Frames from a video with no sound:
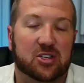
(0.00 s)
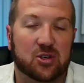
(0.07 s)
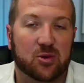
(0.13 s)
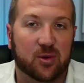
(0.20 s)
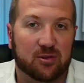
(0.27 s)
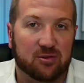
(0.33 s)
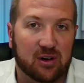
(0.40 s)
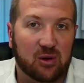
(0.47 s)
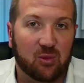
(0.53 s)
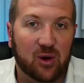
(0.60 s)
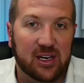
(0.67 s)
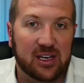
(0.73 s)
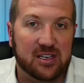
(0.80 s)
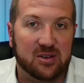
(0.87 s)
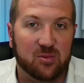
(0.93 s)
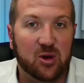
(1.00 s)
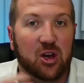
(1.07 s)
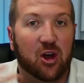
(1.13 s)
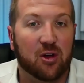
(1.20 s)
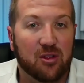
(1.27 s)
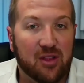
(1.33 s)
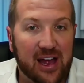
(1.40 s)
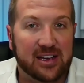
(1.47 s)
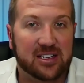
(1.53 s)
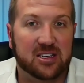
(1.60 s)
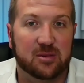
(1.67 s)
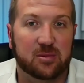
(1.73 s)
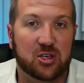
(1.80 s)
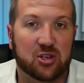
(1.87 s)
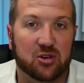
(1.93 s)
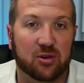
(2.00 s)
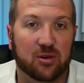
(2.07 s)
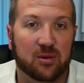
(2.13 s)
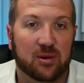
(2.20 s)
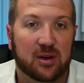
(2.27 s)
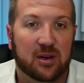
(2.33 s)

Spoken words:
2 or 3 weeks, and we know that's to be true,